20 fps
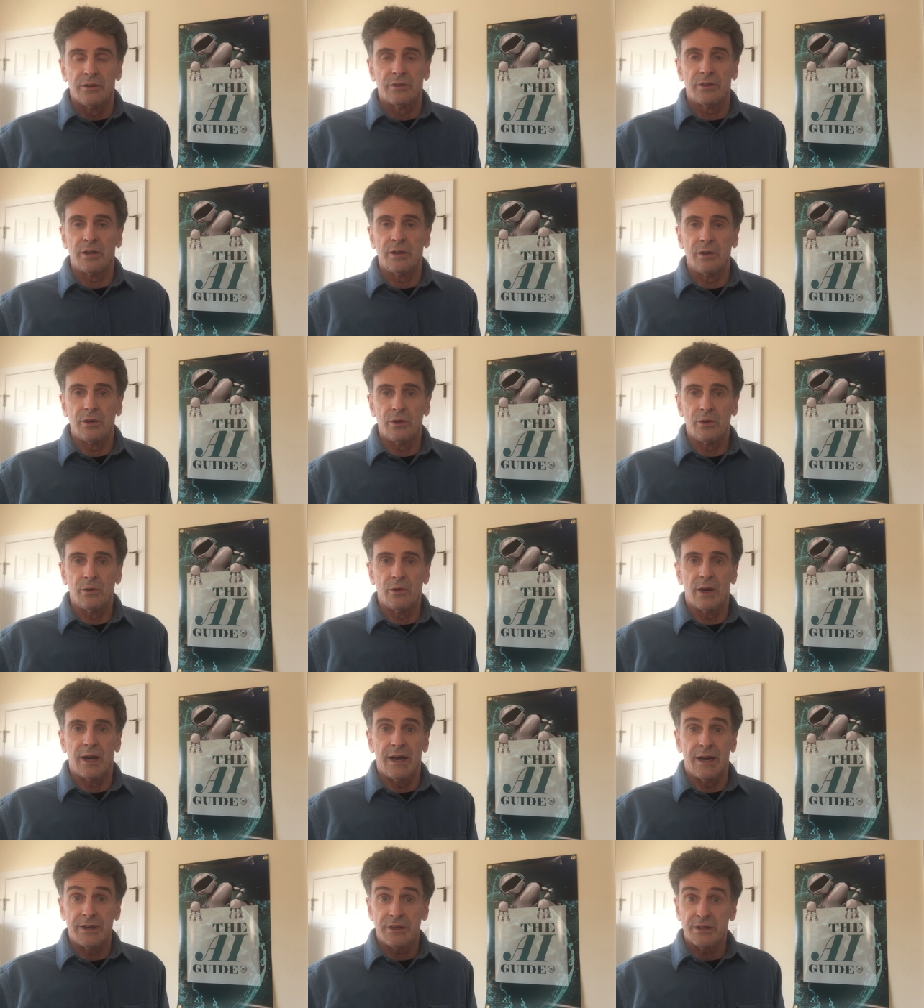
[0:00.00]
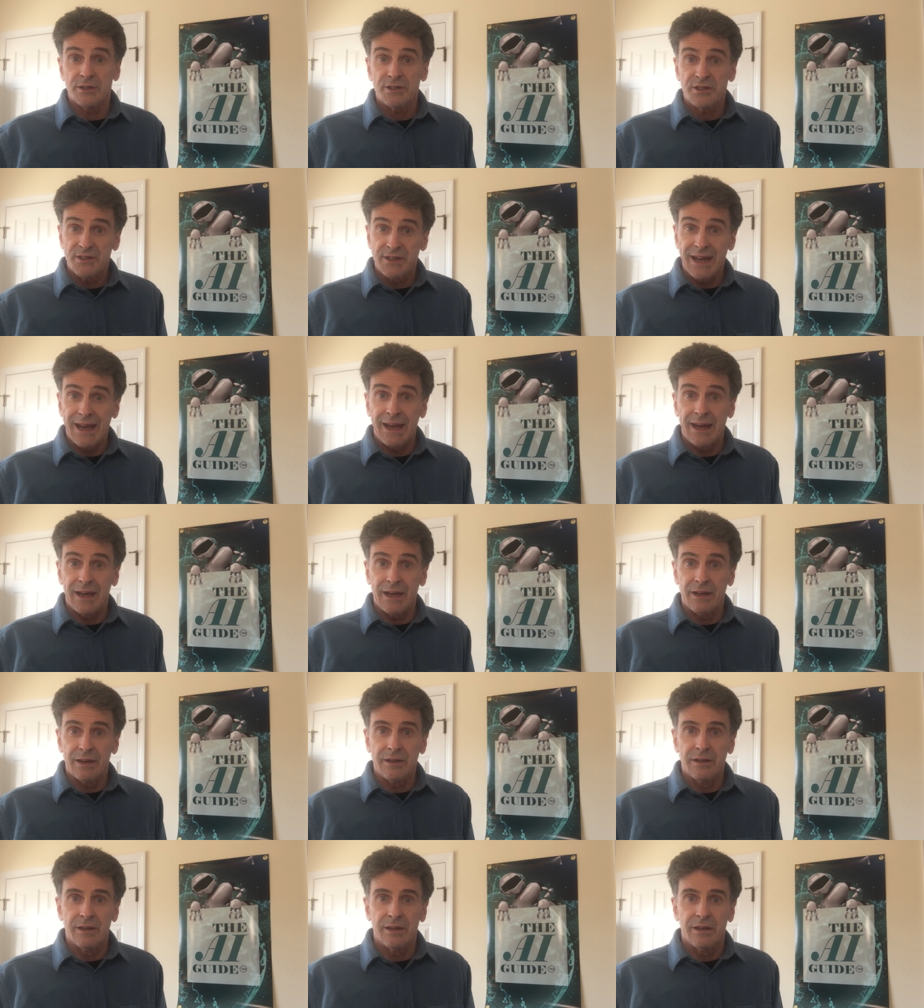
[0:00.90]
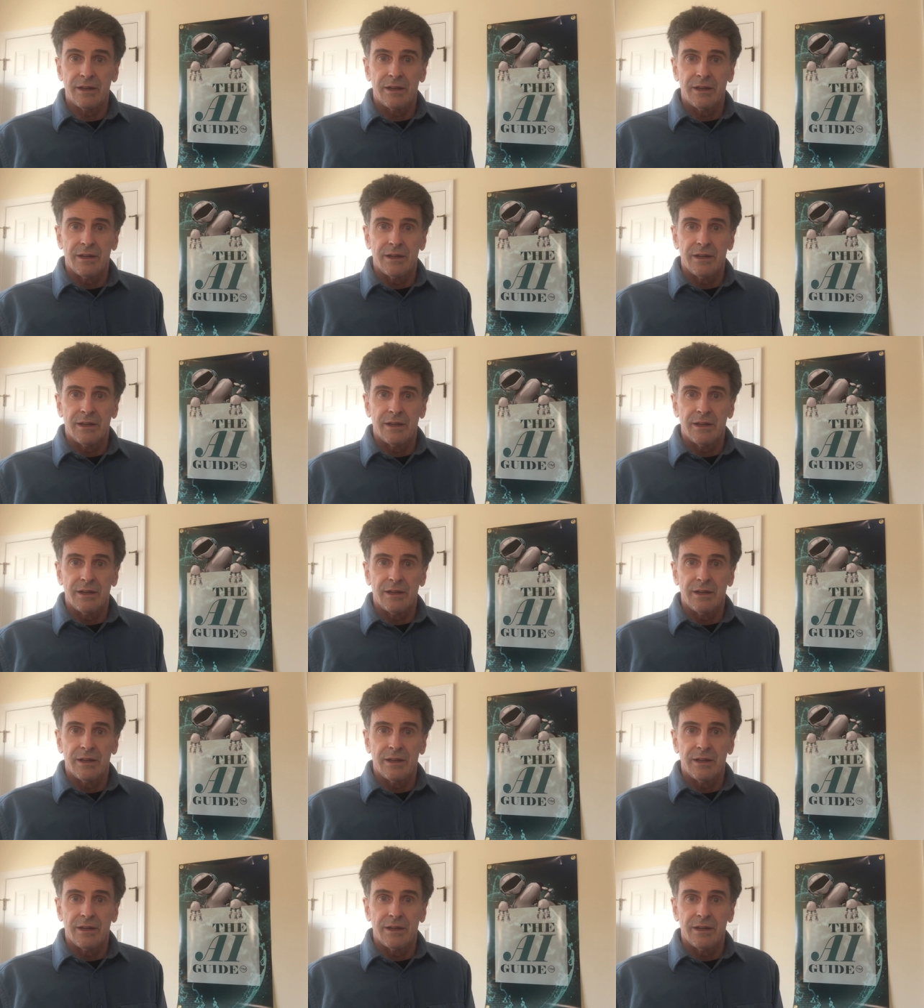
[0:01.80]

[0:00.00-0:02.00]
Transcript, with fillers: to understand